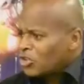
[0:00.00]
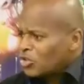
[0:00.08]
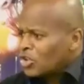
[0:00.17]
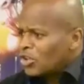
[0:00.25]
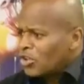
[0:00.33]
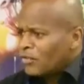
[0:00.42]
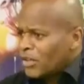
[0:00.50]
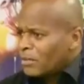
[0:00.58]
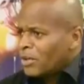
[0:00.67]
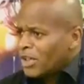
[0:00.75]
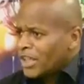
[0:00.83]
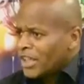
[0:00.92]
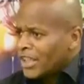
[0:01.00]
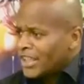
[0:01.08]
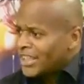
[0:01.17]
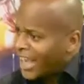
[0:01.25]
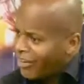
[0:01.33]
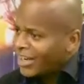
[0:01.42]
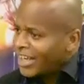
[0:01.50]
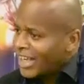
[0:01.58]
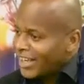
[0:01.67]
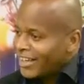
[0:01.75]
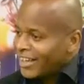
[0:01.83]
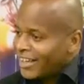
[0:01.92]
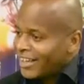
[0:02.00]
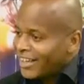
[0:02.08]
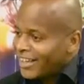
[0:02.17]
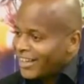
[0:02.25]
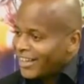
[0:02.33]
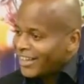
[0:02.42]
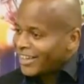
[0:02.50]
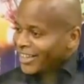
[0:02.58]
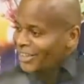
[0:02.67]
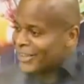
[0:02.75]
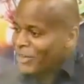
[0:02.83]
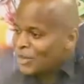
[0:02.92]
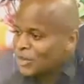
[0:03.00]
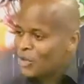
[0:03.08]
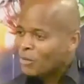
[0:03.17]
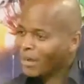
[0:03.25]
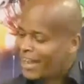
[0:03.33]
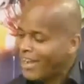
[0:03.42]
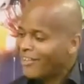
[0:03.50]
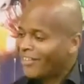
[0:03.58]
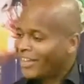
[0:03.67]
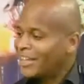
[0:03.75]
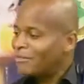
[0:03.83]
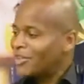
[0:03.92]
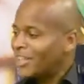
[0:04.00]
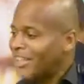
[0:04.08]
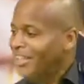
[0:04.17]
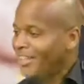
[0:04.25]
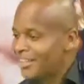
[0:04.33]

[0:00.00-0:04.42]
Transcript: is also good for the body. It's alkaline. We talk about alkaline body?